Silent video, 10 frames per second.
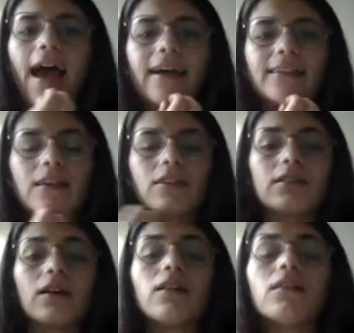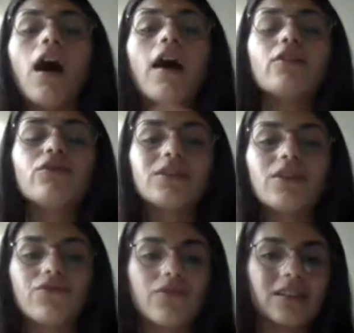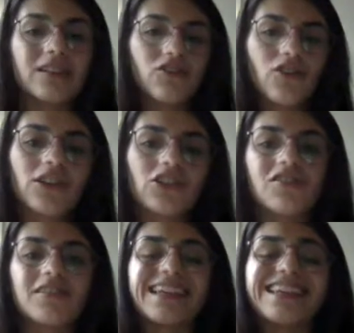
has used a lot of different structures